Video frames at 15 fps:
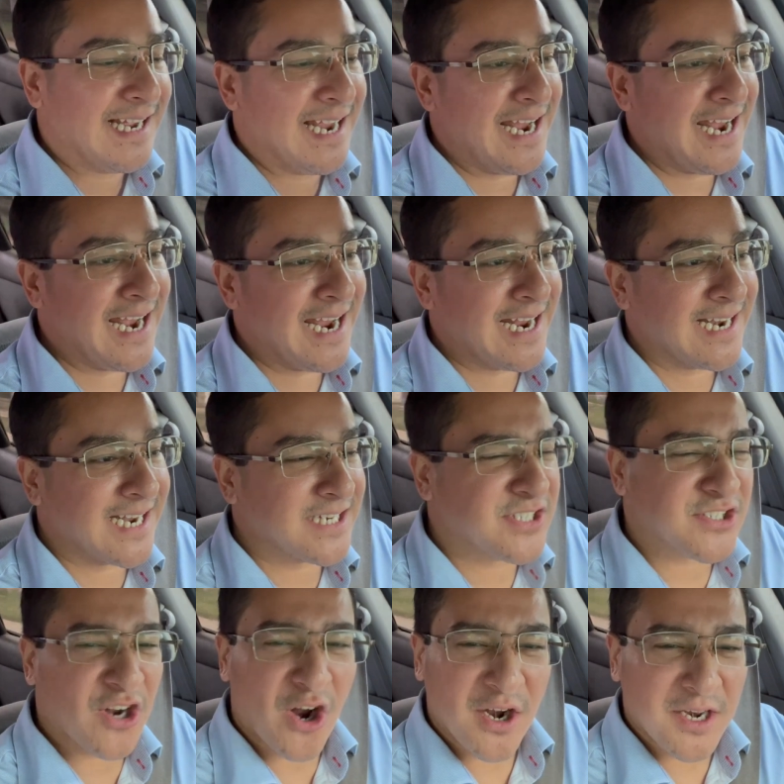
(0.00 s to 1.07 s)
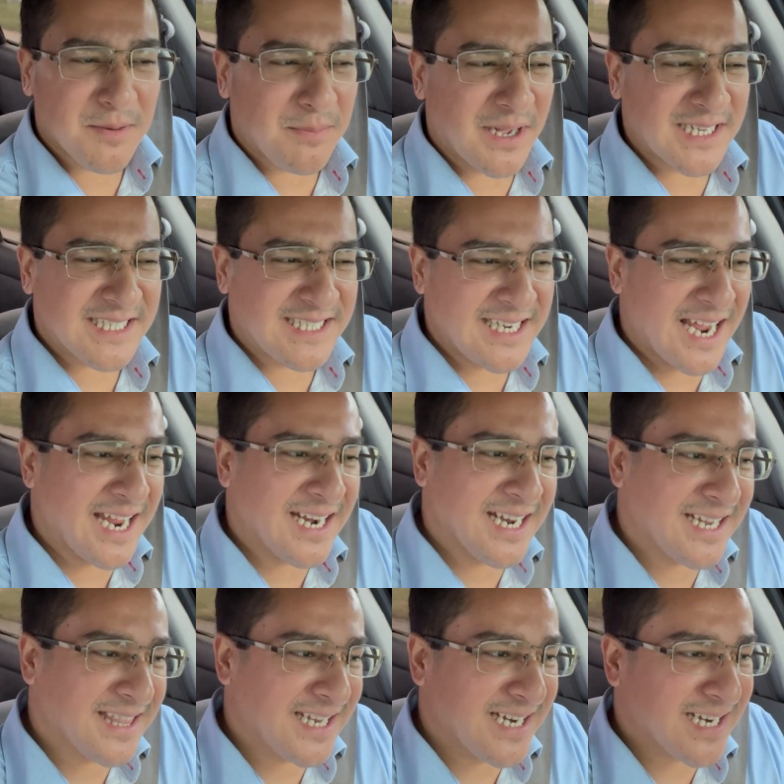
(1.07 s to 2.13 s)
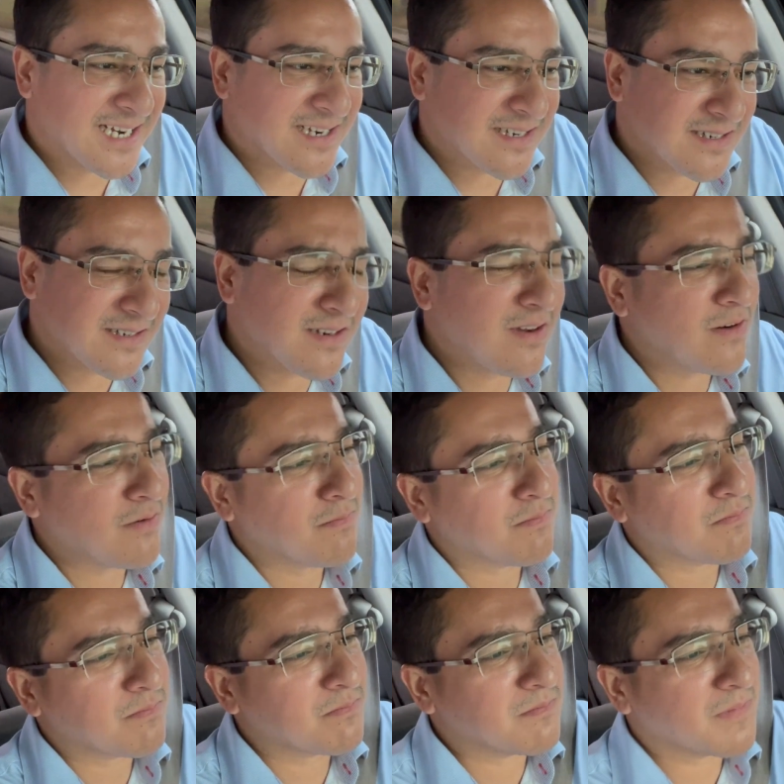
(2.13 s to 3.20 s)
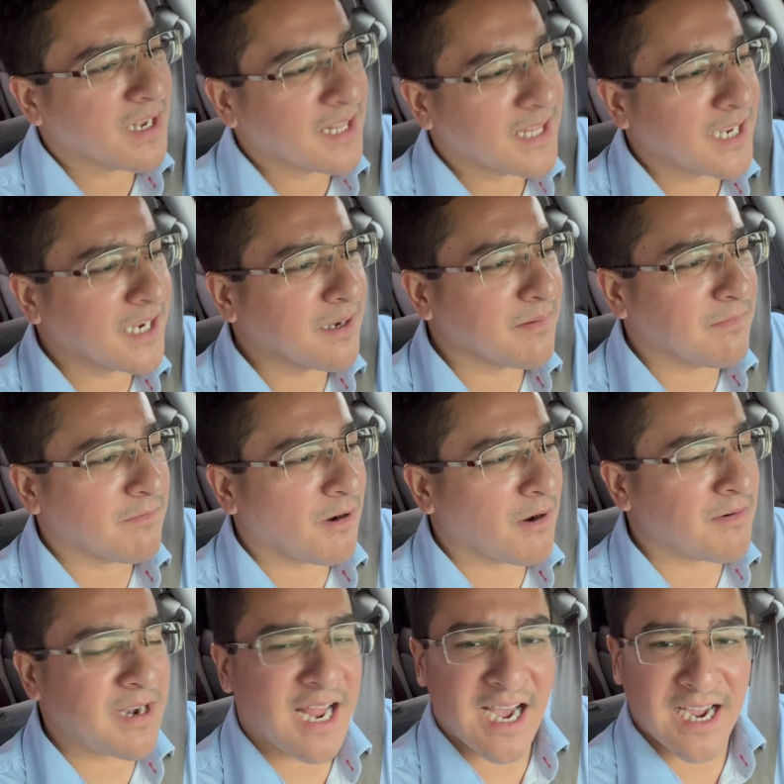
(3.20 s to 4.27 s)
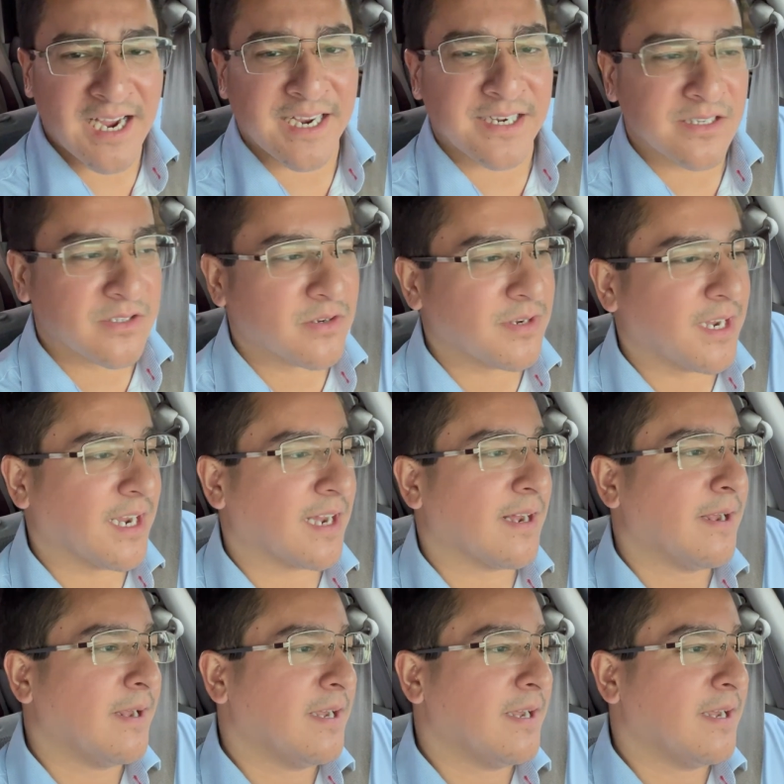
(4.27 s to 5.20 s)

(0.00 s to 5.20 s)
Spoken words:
And I started about 10, I think. No, I think around 9. So, yeah.